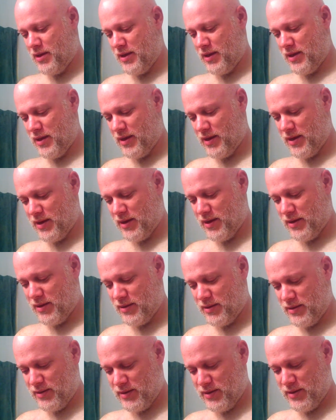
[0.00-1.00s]

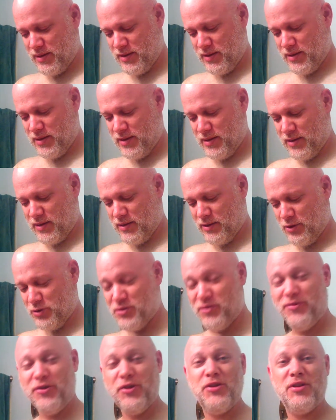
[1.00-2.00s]
And those
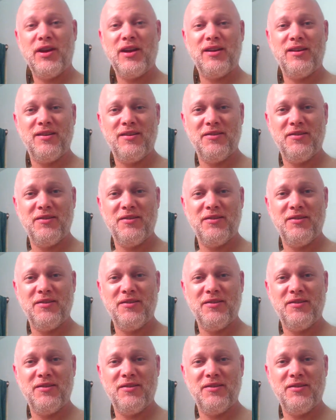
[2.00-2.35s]
of you that